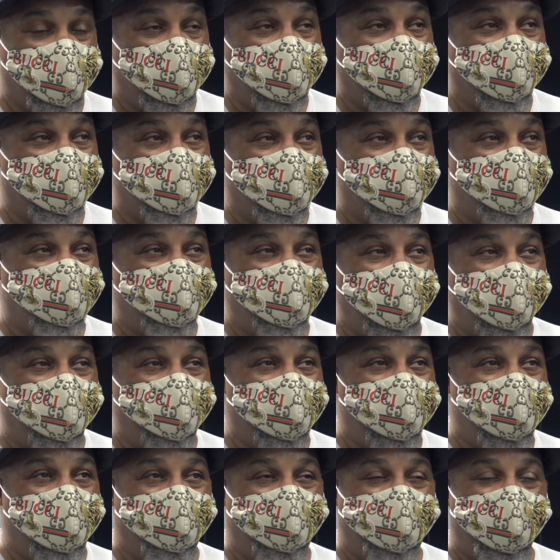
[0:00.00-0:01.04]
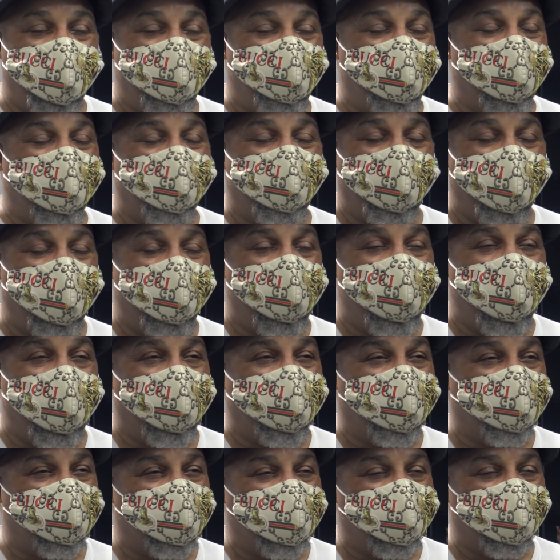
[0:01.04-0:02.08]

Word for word: Yeah, I mean, the people are very nice.